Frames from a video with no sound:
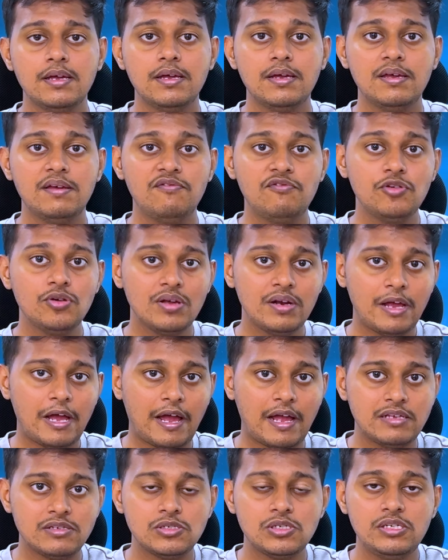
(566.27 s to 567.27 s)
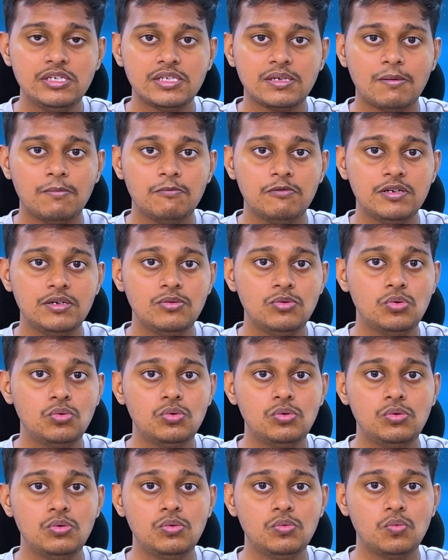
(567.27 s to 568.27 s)
if you are actually someone who
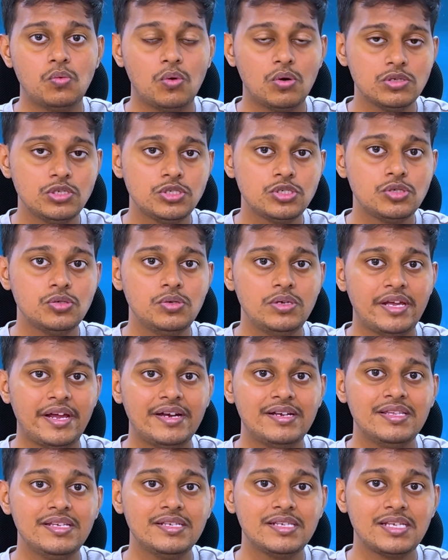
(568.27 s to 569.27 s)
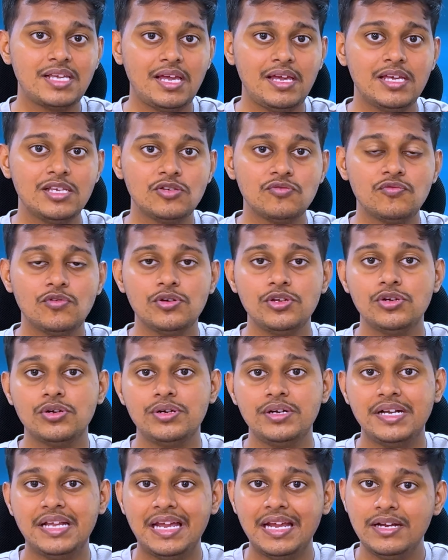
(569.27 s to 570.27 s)
wants to get this case for your
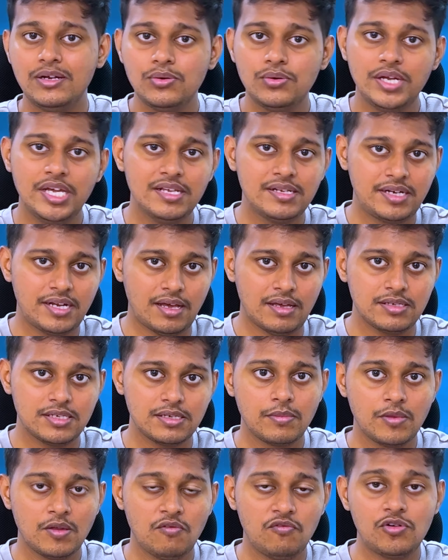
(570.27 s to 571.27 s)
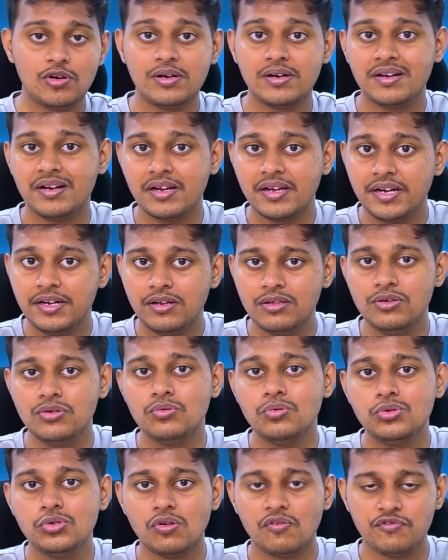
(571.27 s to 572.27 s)
day-to-day task, for a rugged
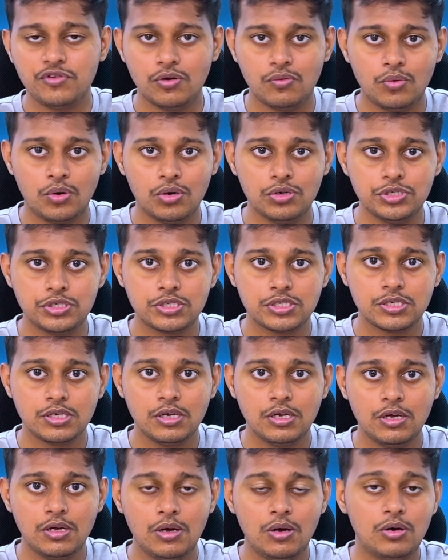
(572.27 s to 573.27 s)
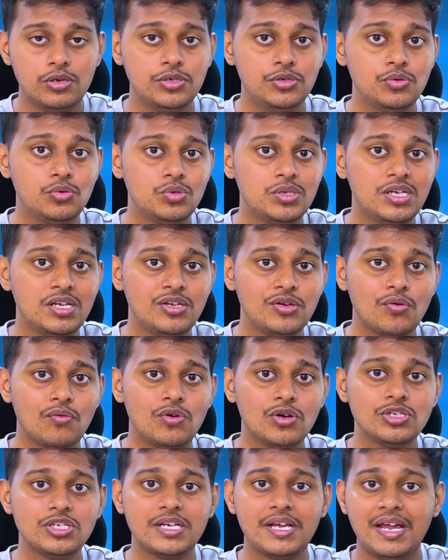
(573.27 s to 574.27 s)
use of your watch, or using your
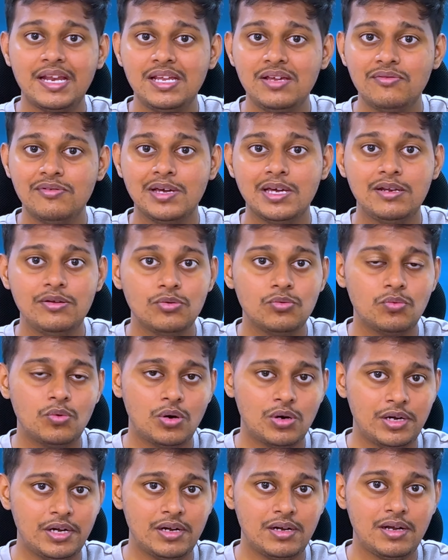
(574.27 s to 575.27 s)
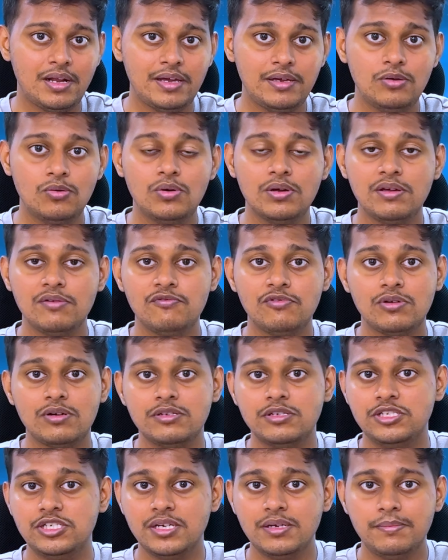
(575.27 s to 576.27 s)
watch anywhere you want, like going for a
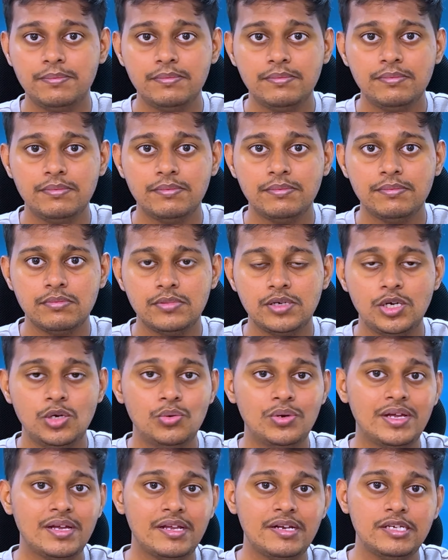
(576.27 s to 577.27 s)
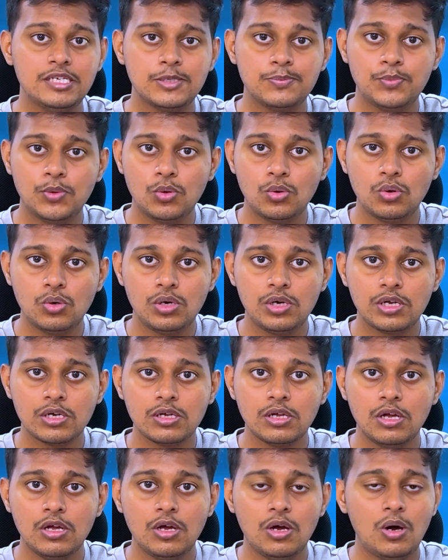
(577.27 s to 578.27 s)
gym, doing any sport,
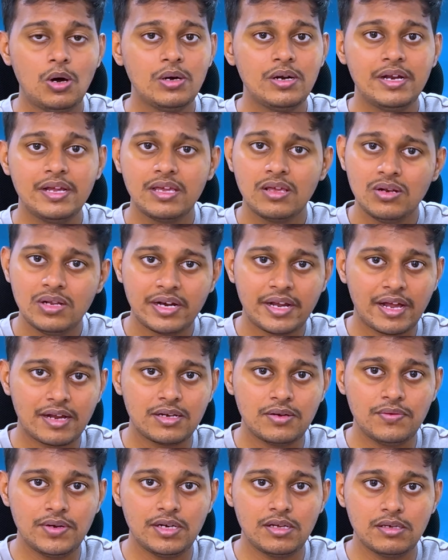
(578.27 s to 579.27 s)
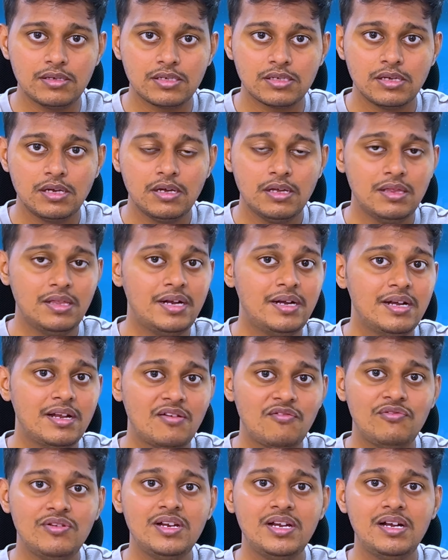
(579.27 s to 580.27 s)
or regular activities, then
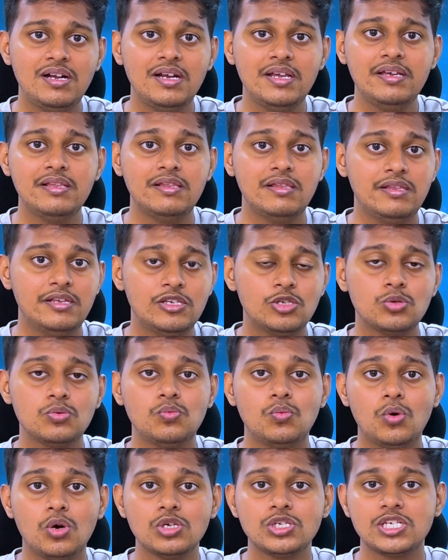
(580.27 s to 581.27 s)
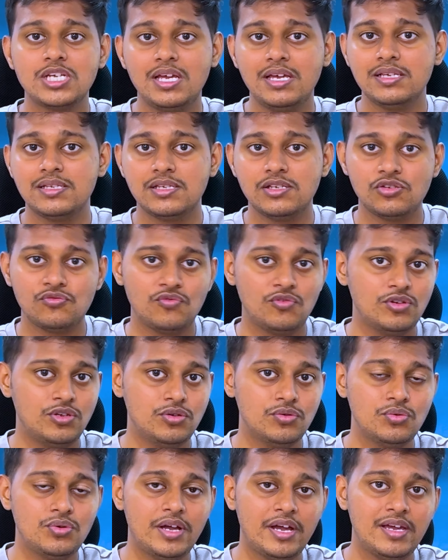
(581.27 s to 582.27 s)
definitely this watch case is for
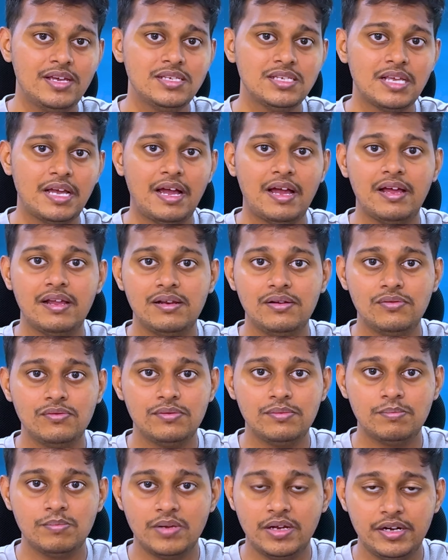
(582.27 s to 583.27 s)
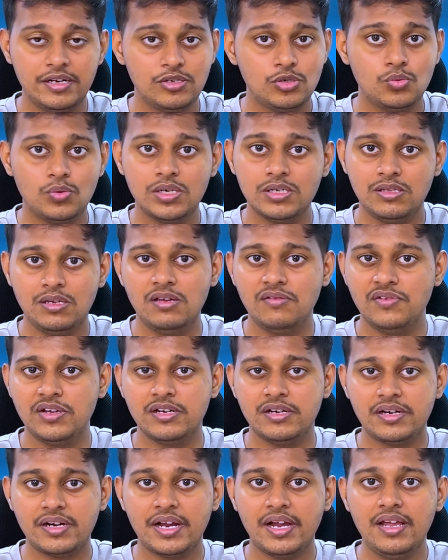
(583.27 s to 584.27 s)
you guys and it is worth giving
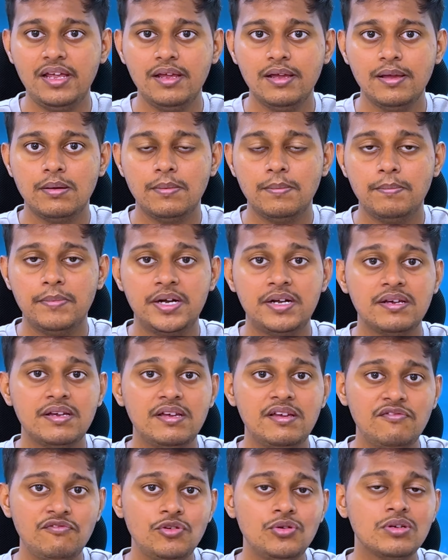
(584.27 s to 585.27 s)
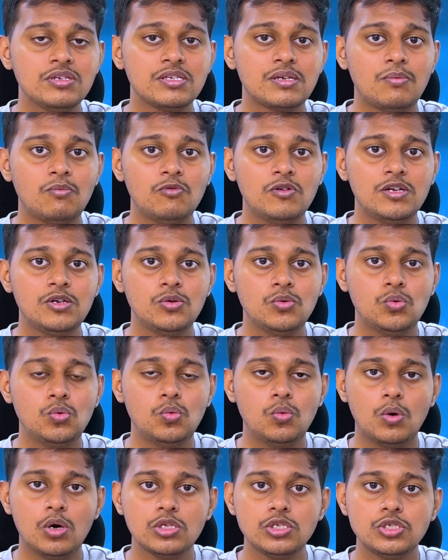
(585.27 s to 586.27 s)
a try. But if you're someone who
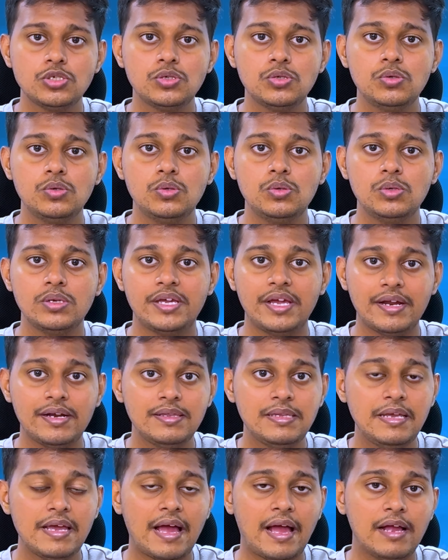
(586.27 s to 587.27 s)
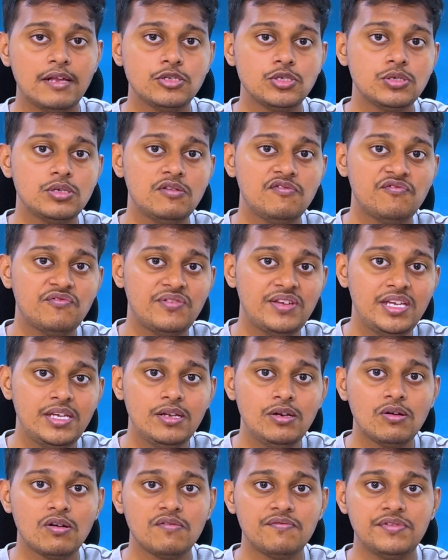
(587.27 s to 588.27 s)
wants to get the actual
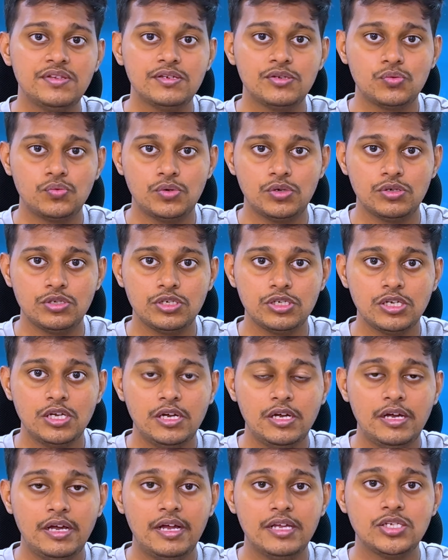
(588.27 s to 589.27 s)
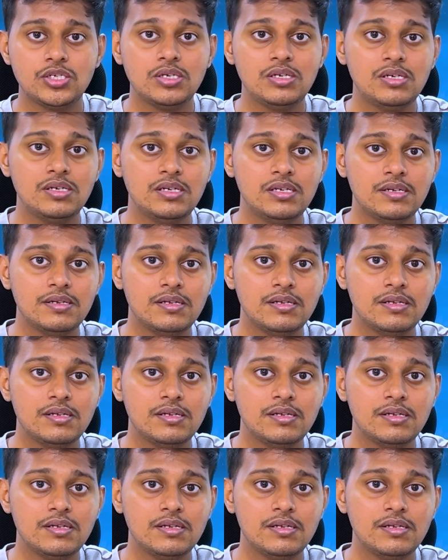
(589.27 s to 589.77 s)
feel of this watch, actually